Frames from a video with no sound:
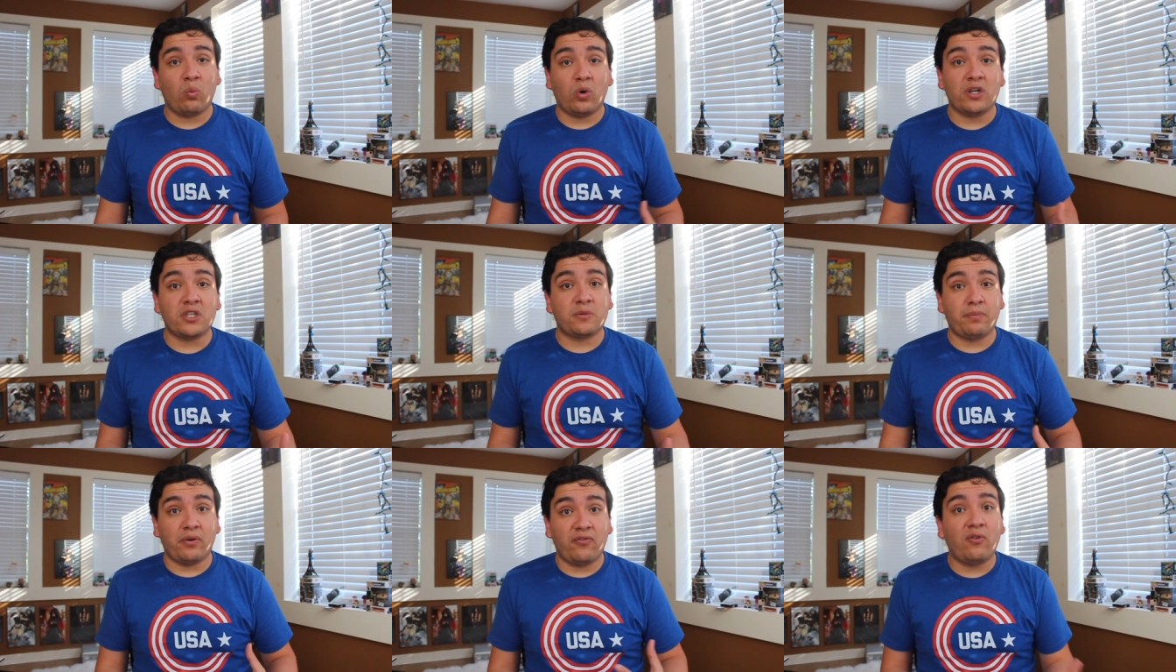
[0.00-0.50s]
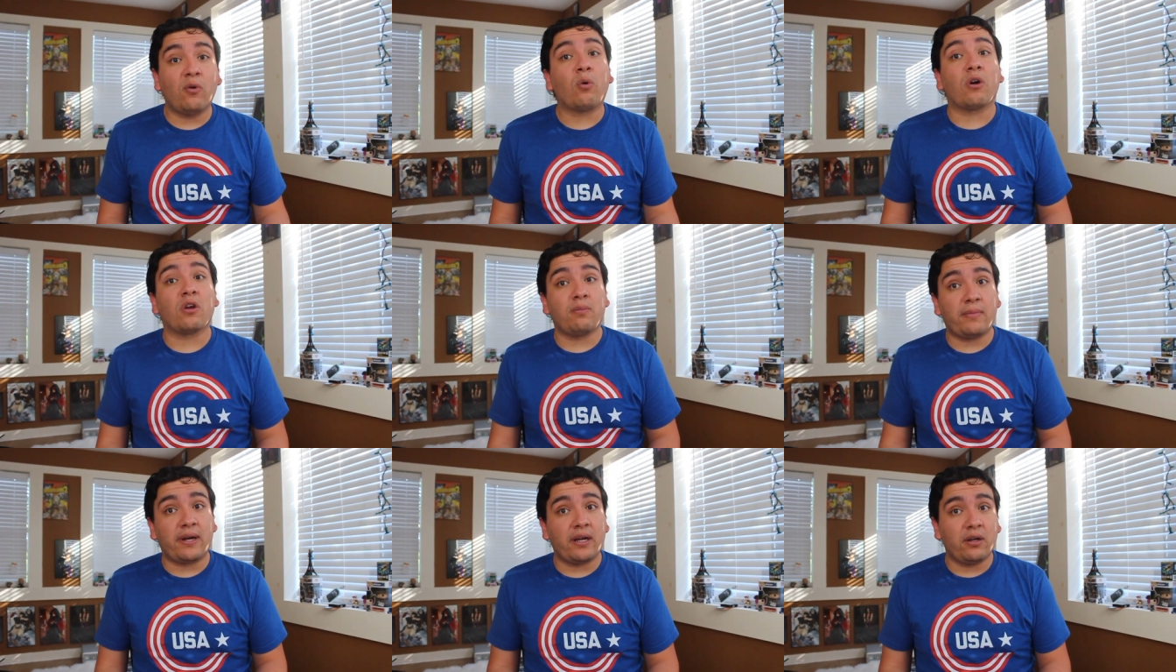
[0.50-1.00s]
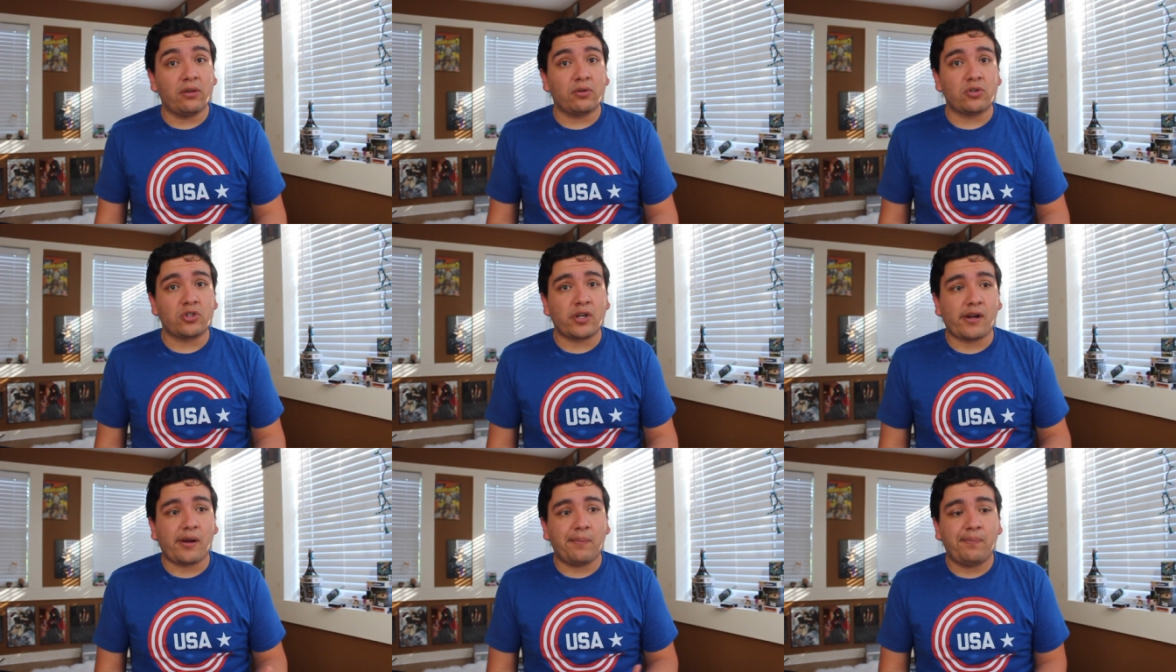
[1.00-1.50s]
was before with my other
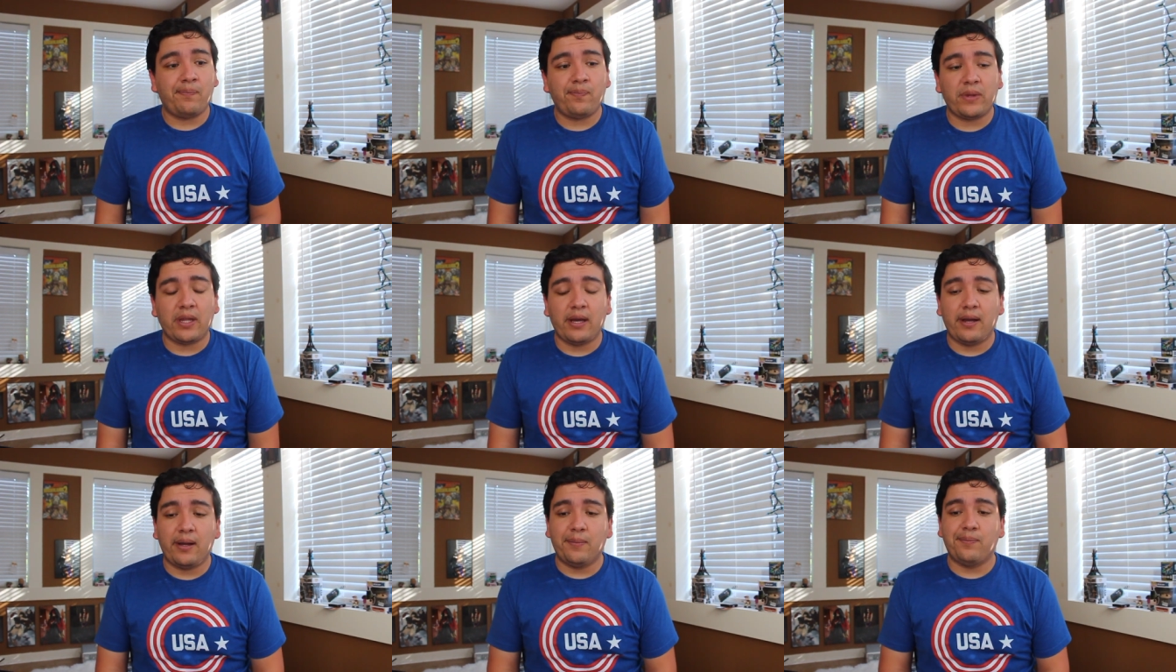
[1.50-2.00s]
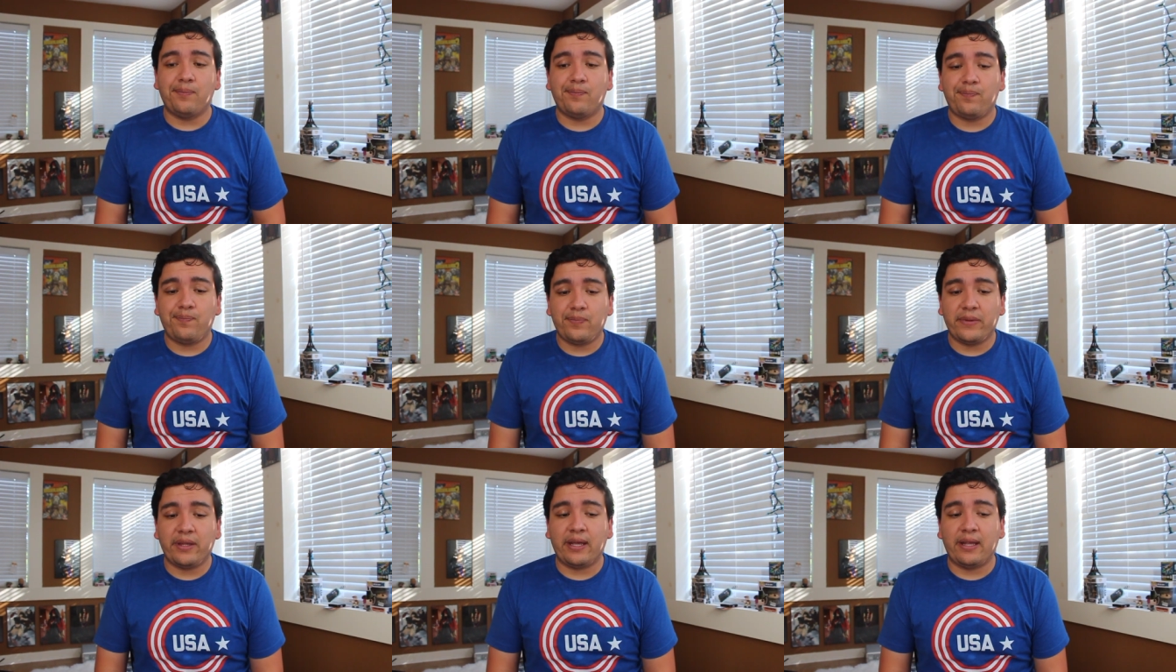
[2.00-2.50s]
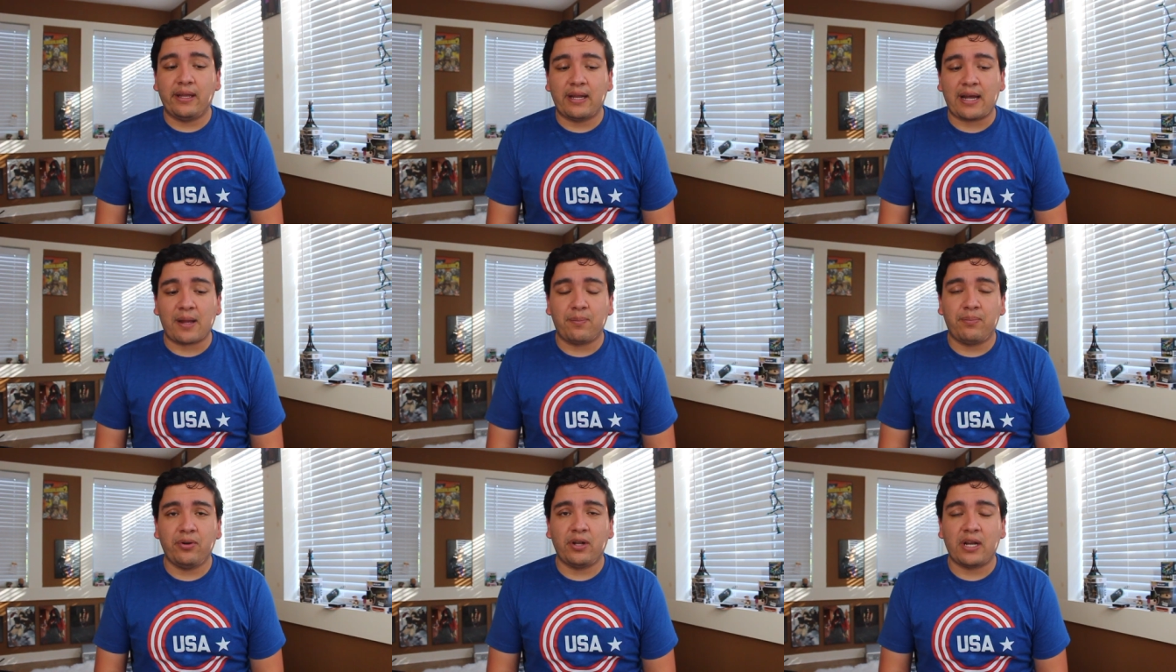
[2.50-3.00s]
job.
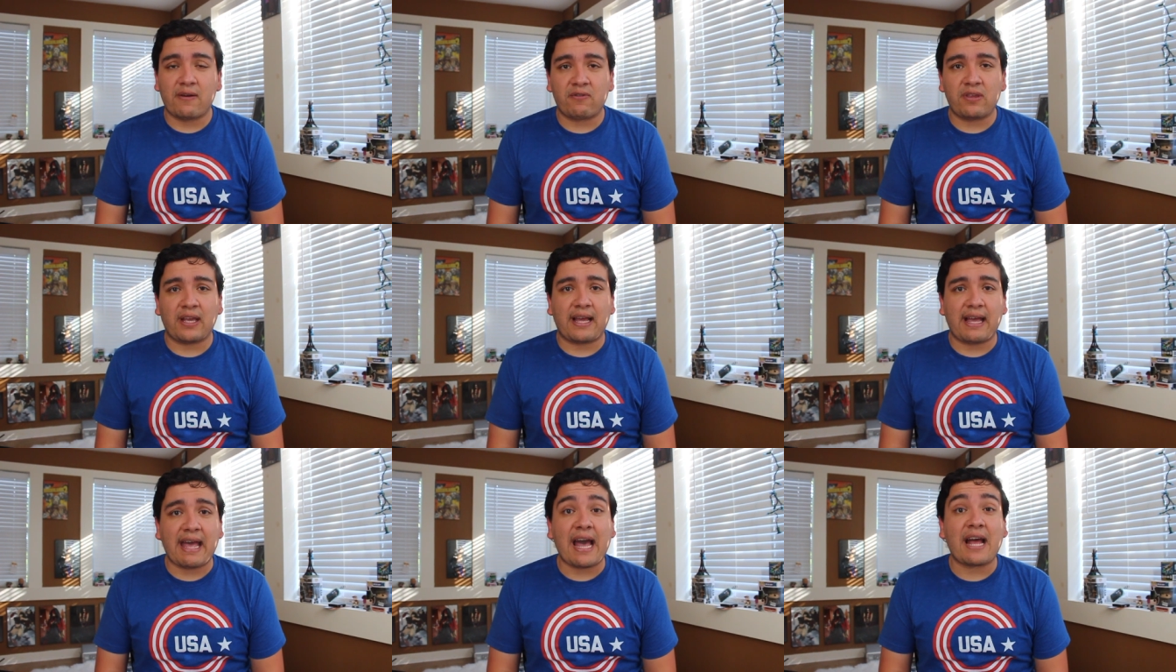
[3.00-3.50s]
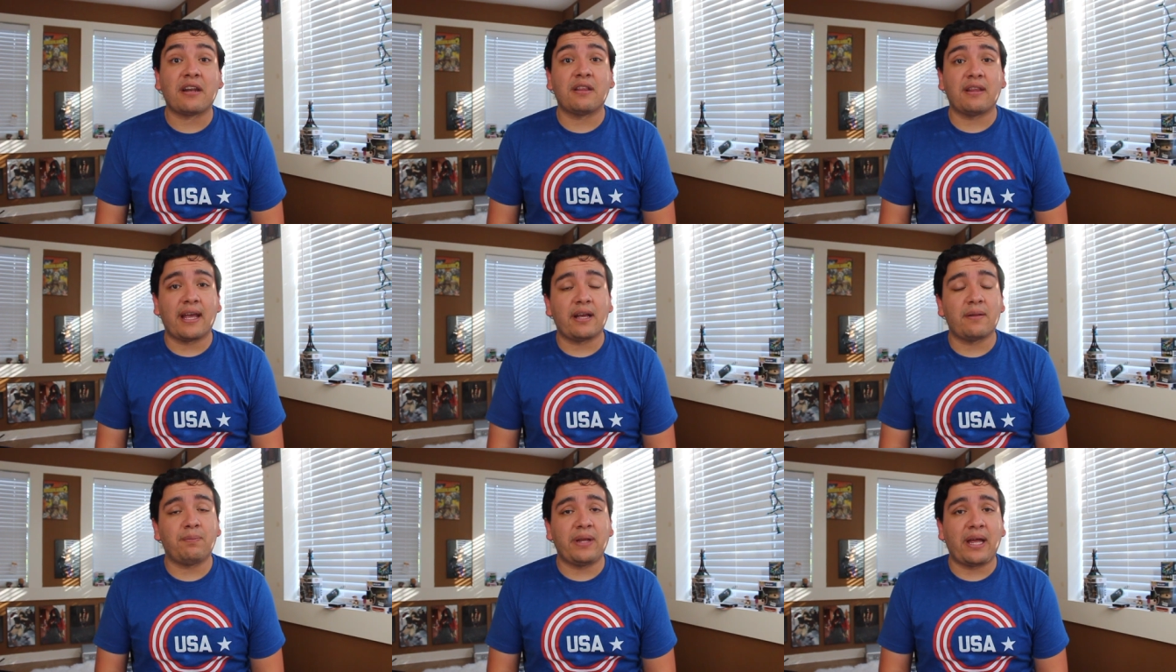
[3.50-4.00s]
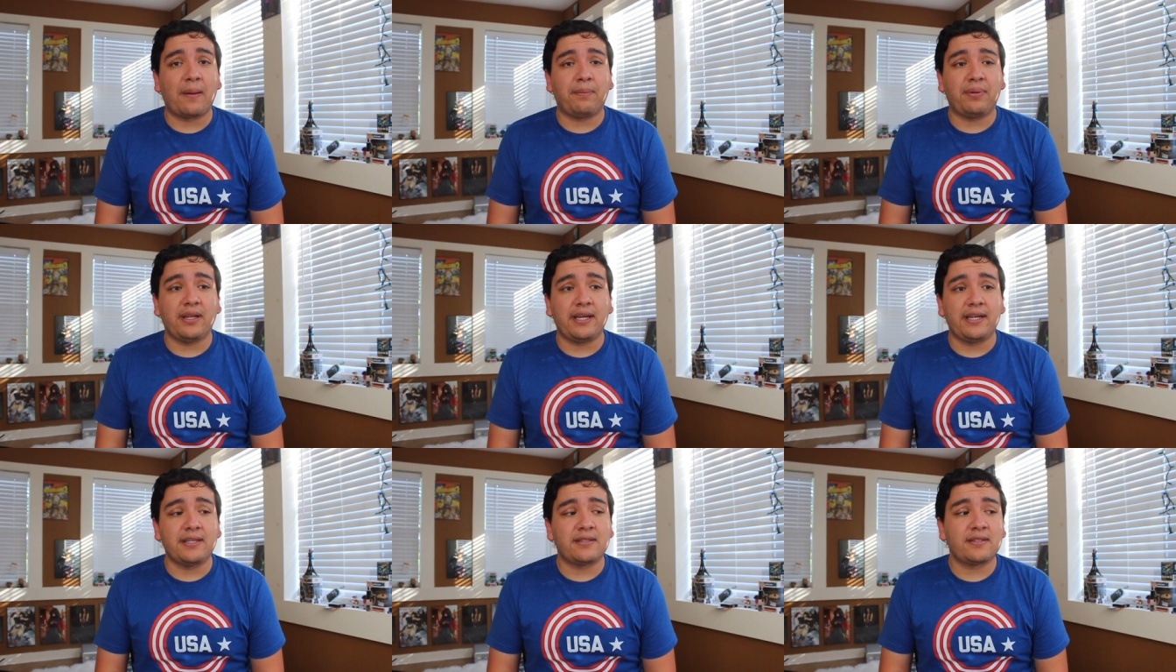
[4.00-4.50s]
I put everything I had in that
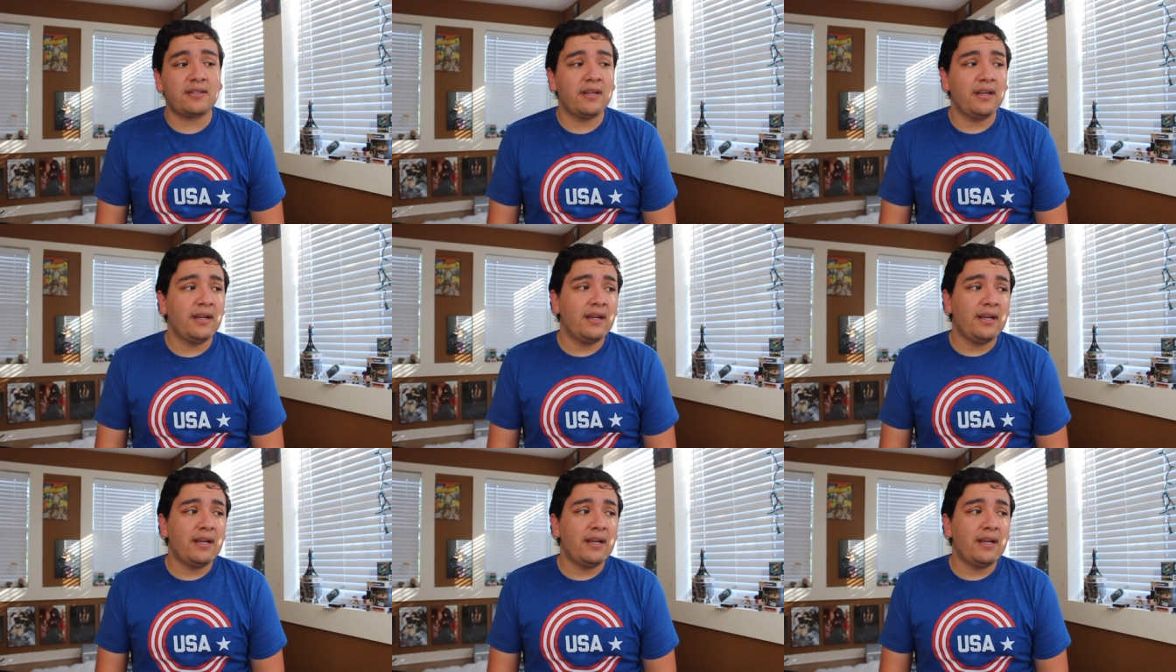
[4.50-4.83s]
place